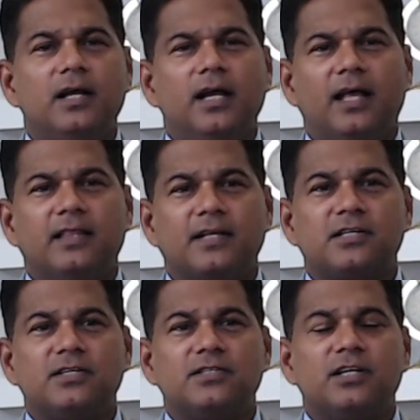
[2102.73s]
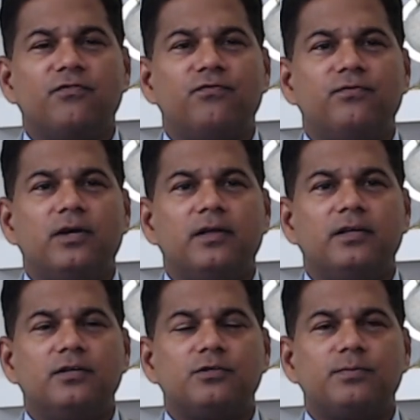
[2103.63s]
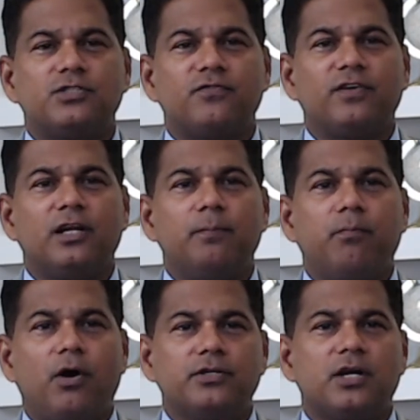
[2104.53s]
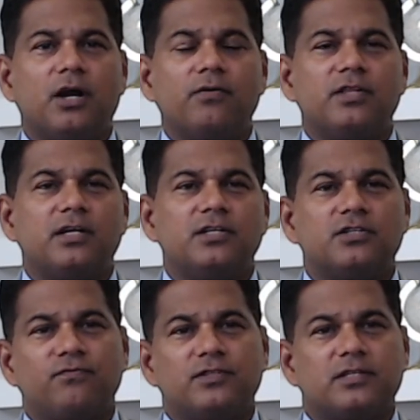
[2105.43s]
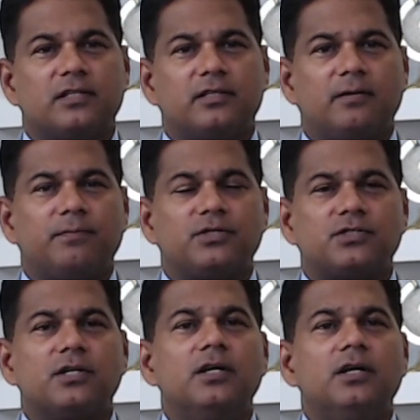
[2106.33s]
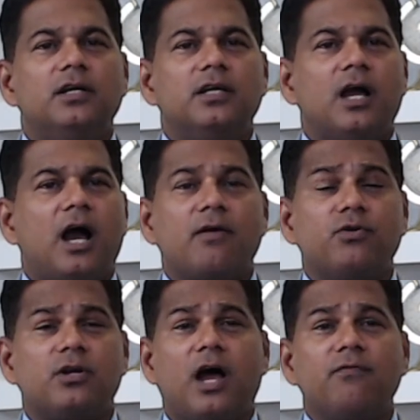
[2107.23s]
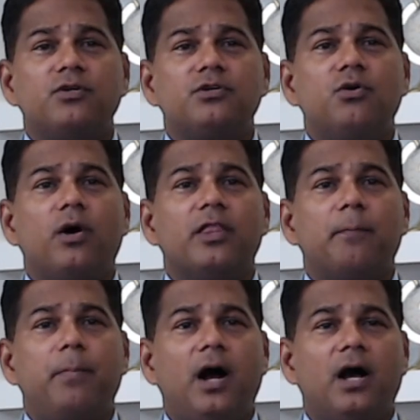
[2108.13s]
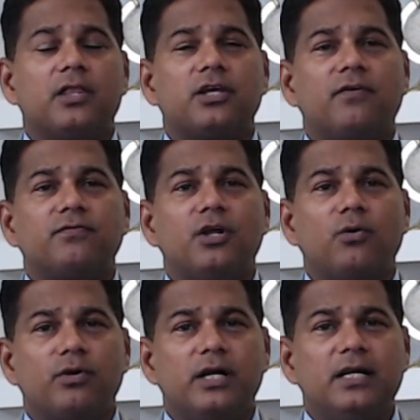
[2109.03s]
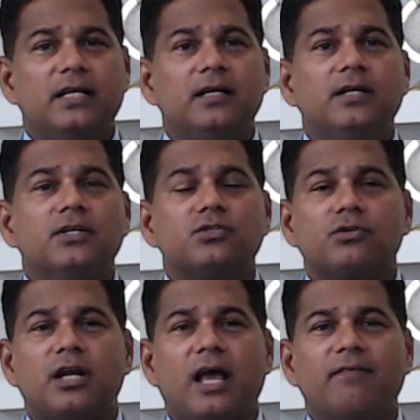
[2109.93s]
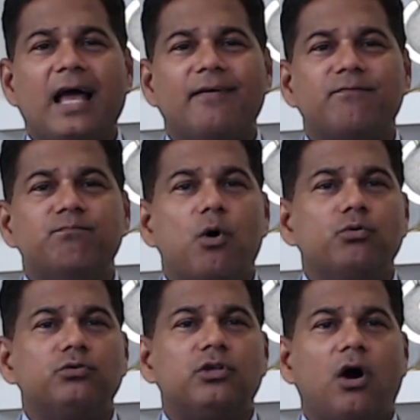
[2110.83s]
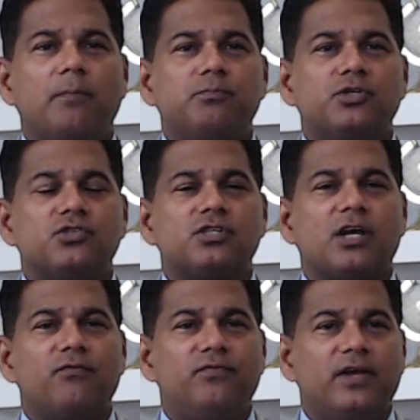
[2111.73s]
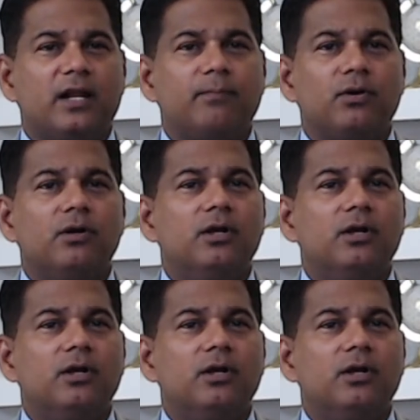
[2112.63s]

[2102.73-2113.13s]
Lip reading: and that's the reason he specifically pointed out that he's a physical therapist. Yeah, I would go on the path of downgrading so that I will have both options available.